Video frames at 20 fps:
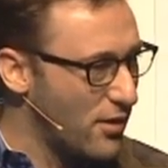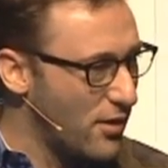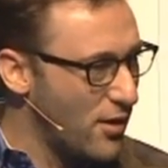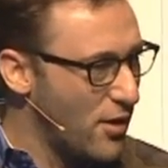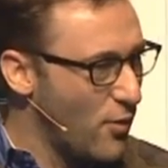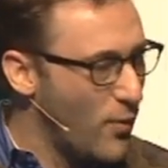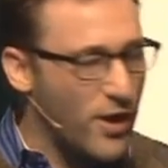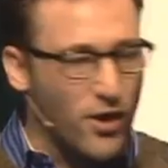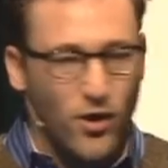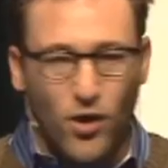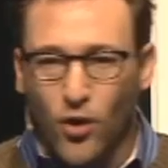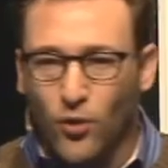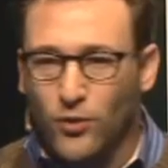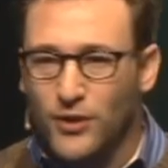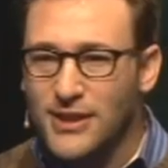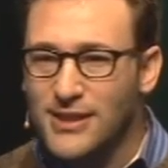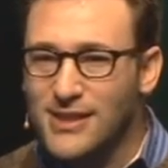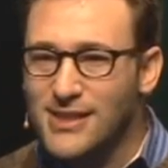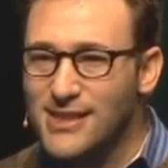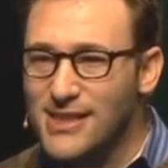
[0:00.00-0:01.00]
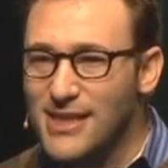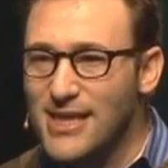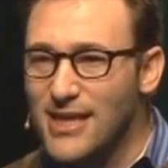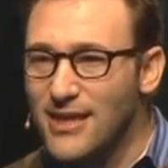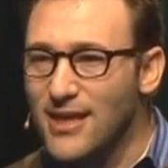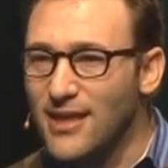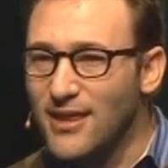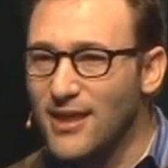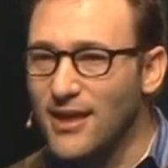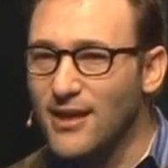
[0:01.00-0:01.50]
We can only see
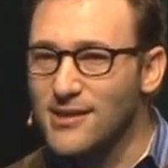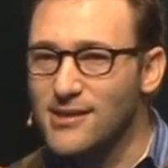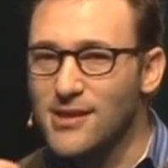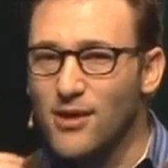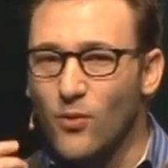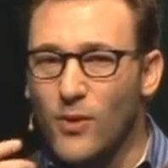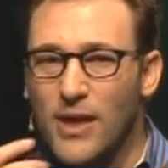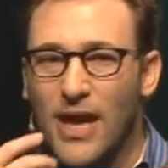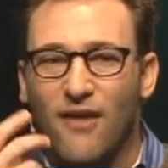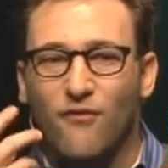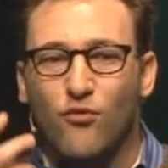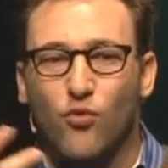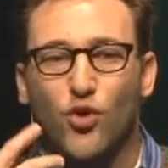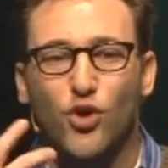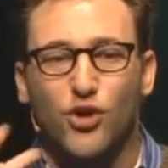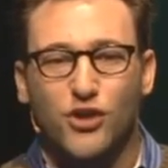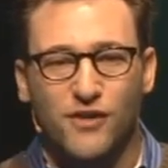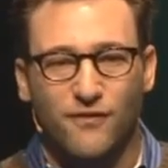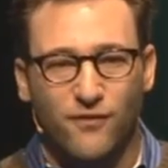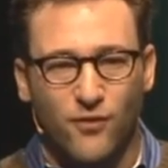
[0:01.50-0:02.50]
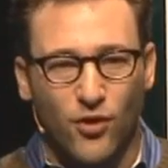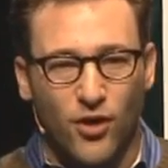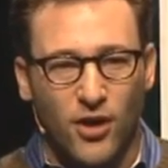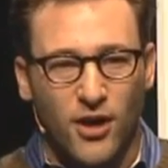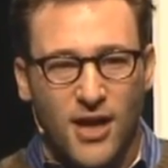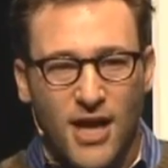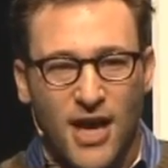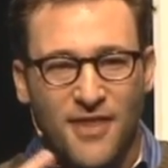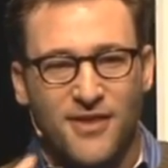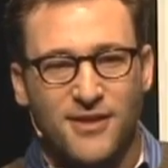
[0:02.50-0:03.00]
the things that we have words for.
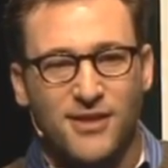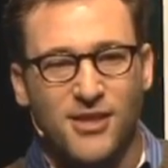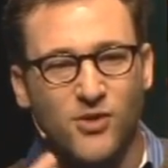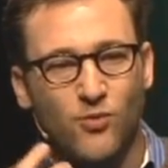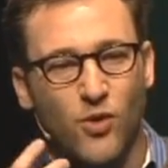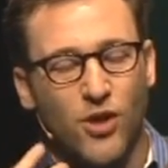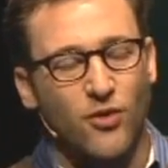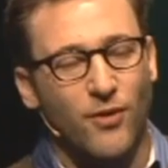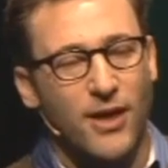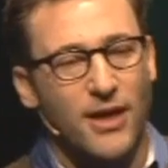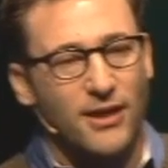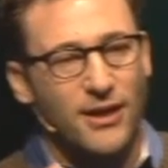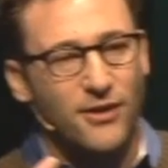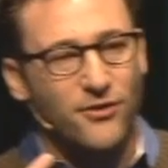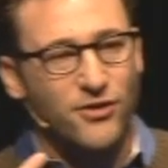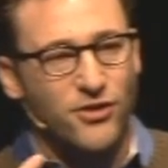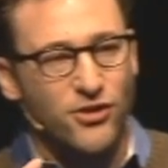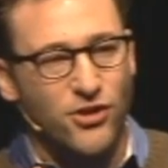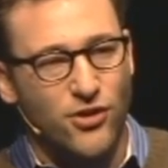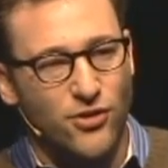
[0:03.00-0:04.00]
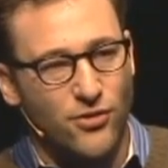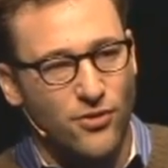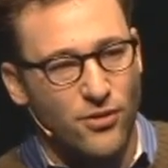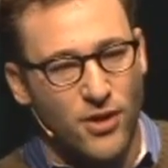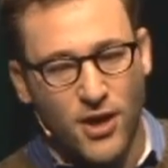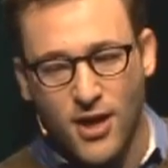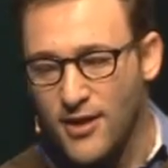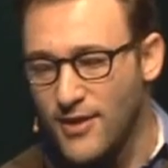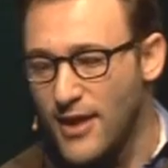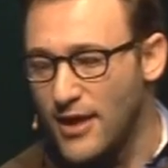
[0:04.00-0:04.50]
And this is what great leaders do.
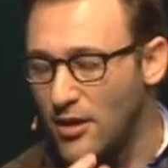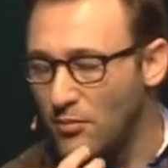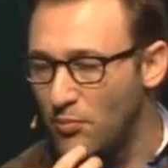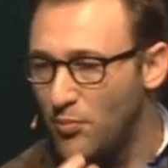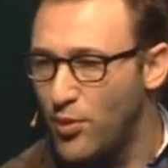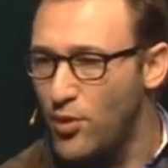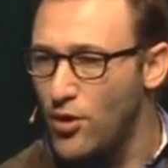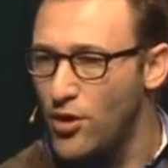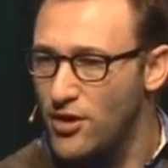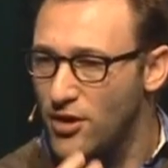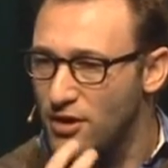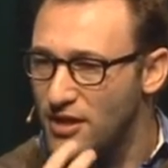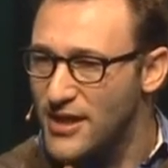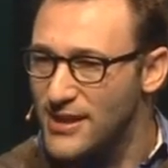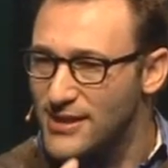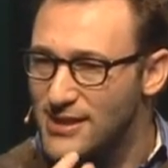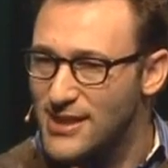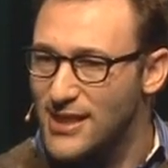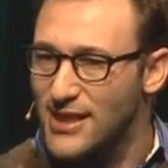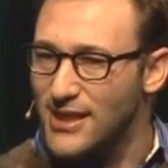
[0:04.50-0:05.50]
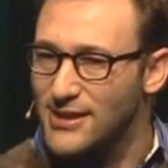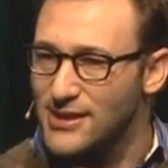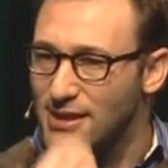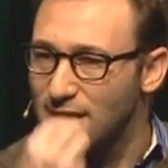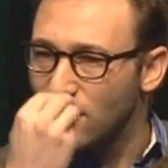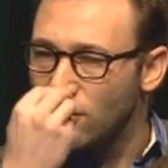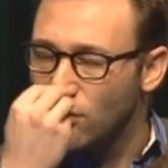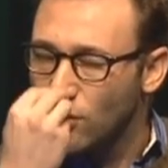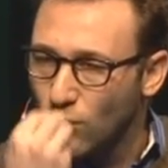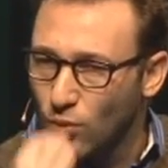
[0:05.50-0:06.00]
They can put these things
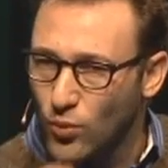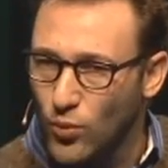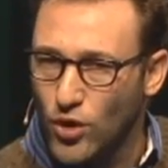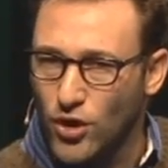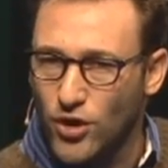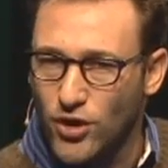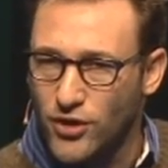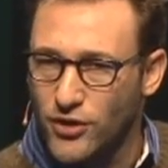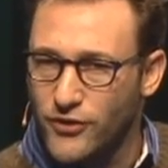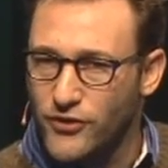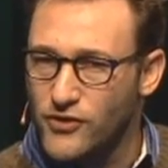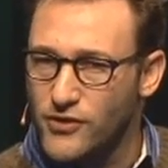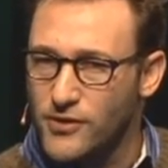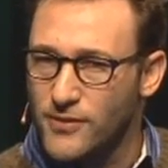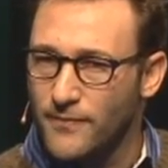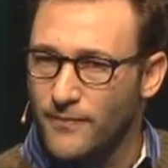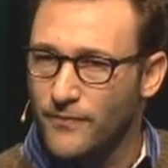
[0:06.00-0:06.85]
into words.